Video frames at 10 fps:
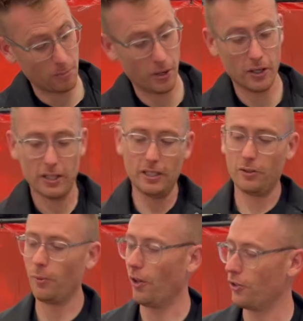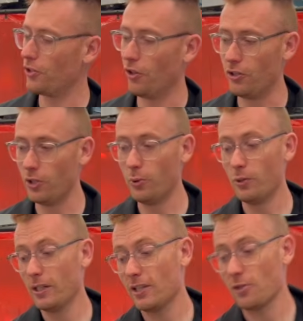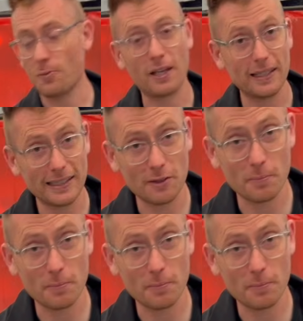but we also do something a little